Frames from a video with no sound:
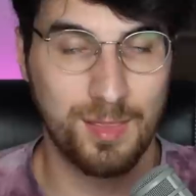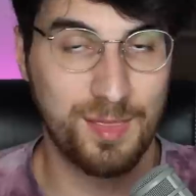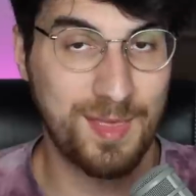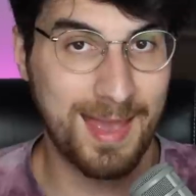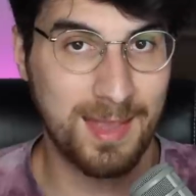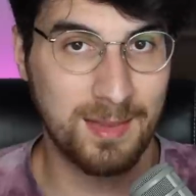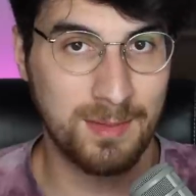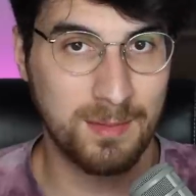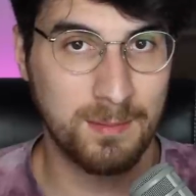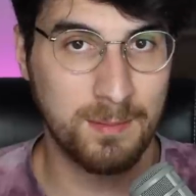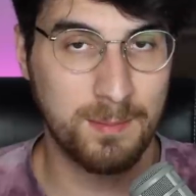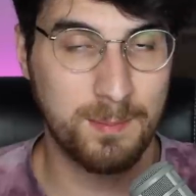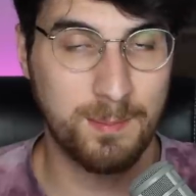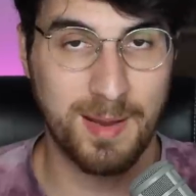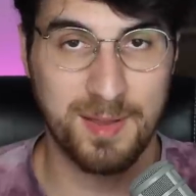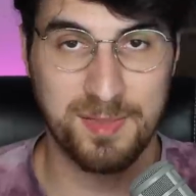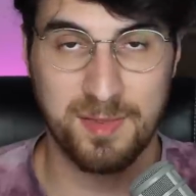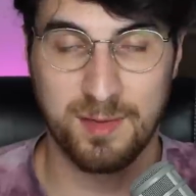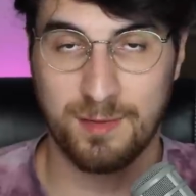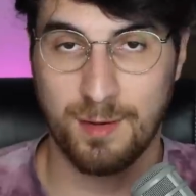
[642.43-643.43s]
Then,
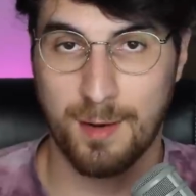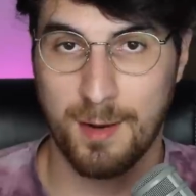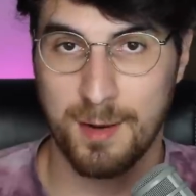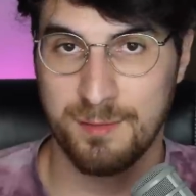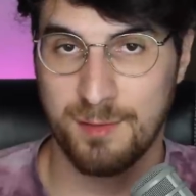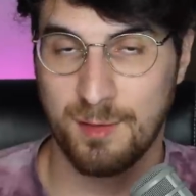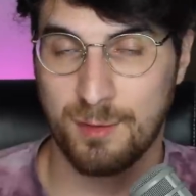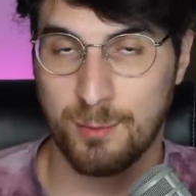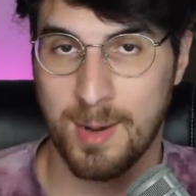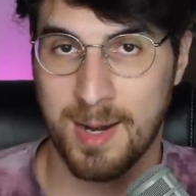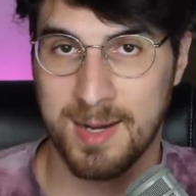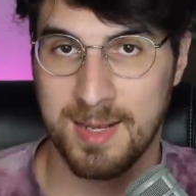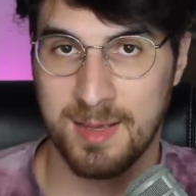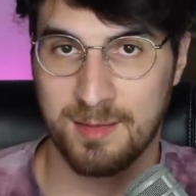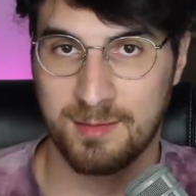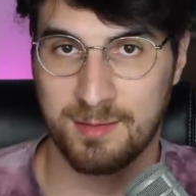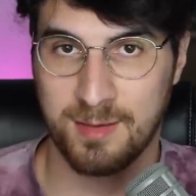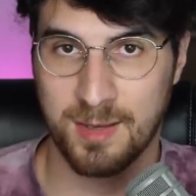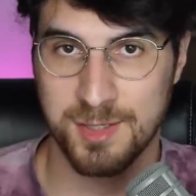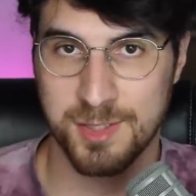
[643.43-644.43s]
by the turn of the
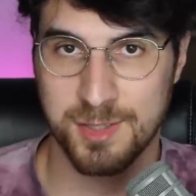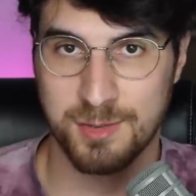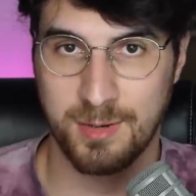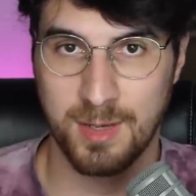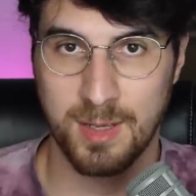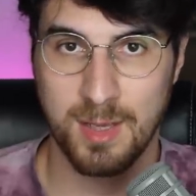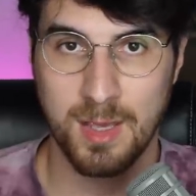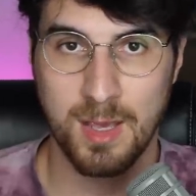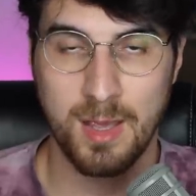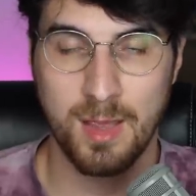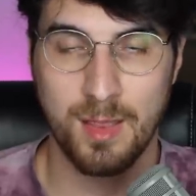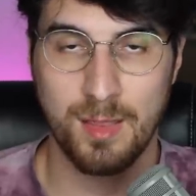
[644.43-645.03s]
20th century,